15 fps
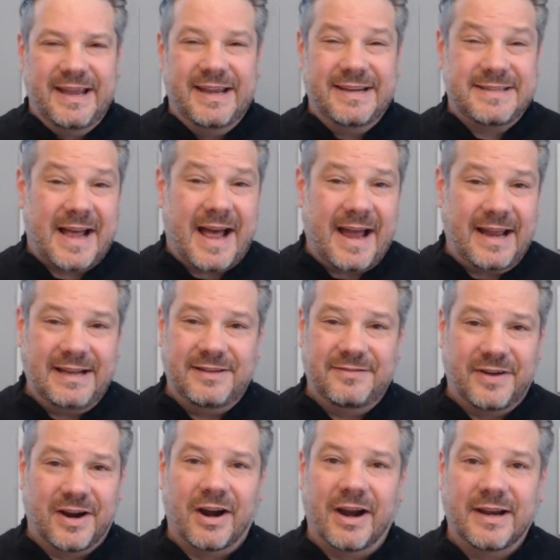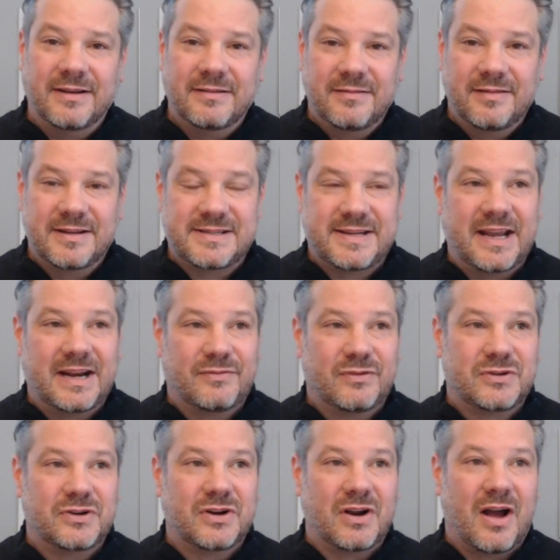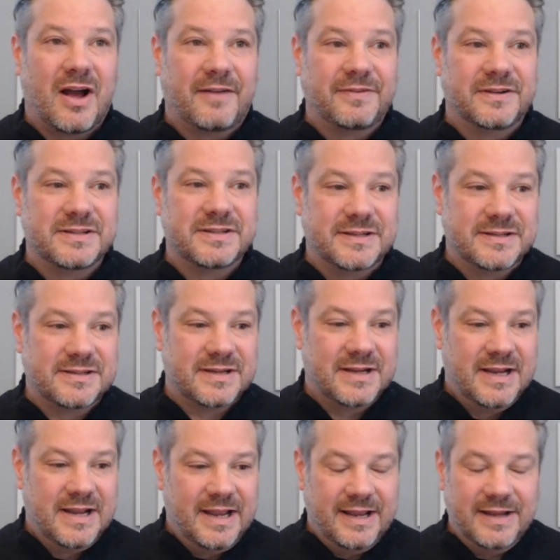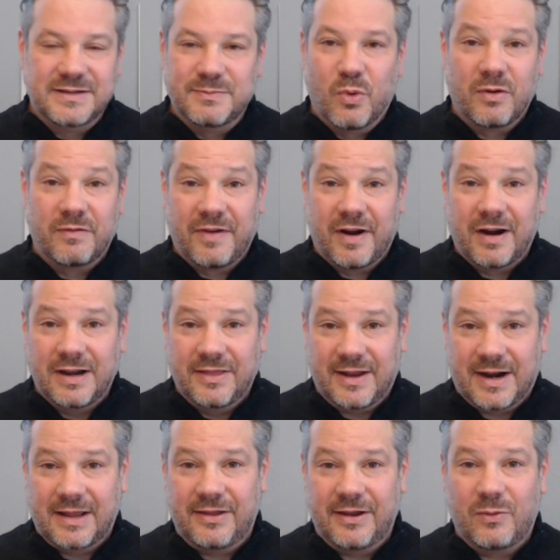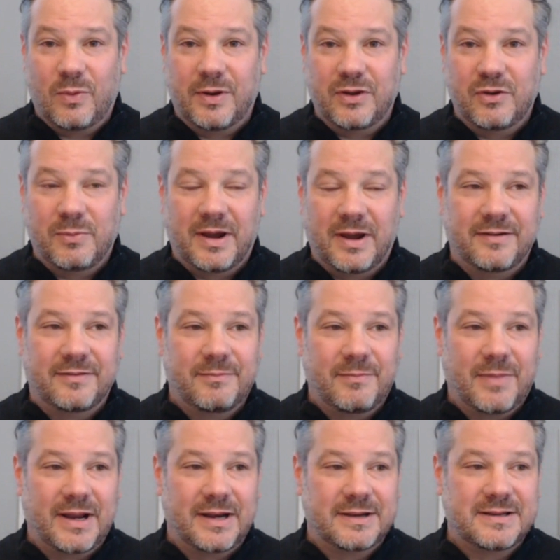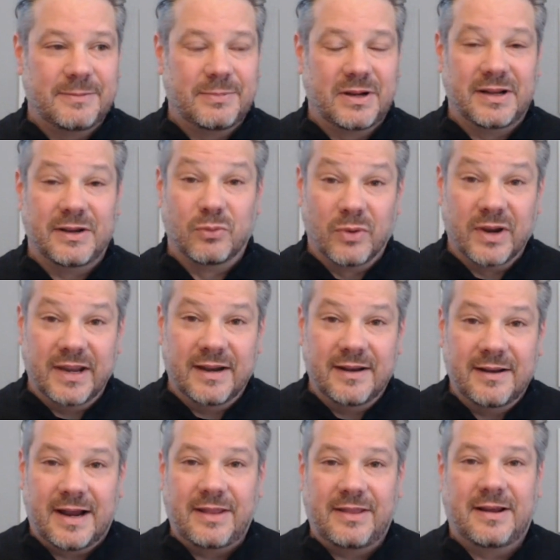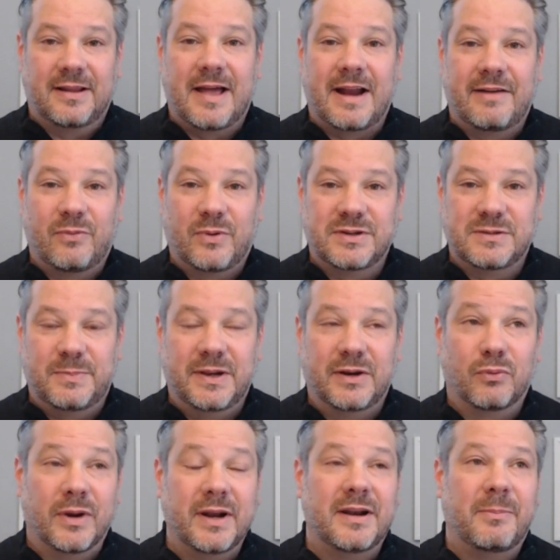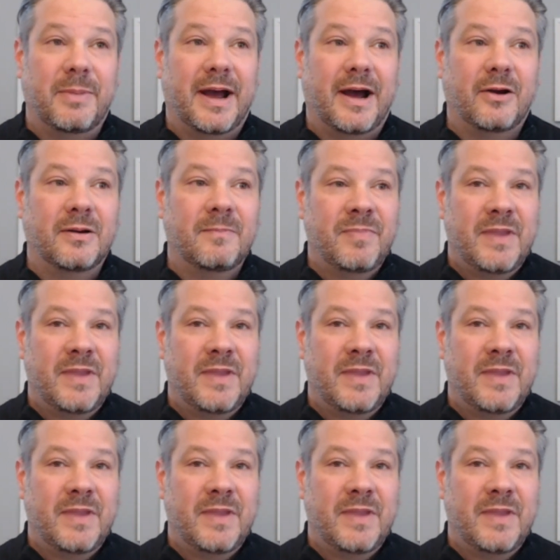It's highly varied the state of return to office is is more varied than I think what you might might typically read. I think a lot of what's being written about